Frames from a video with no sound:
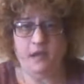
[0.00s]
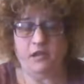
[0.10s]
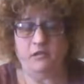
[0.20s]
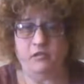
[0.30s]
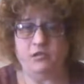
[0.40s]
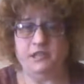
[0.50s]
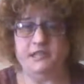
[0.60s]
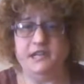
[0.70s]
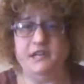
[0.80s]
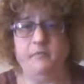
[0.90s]
You
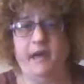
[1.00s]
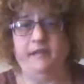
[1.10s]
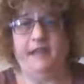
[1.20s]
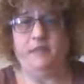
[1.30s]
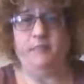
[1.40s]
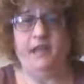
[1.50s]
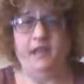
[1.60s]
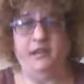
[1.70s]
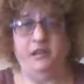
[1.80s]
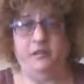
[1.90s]
just think about like
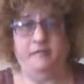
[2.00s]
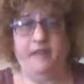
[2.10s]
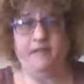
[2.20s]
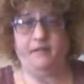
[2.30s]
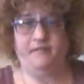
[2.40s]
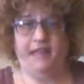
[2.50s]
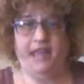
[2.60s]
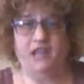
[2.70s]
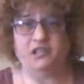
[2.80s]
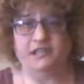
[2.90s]
being in your favorite
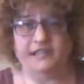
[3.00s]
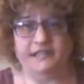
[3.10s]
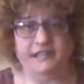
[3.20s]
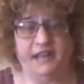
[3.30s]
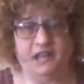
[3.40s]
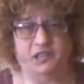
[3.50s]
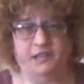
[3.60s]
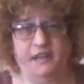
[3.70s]
vacation destination.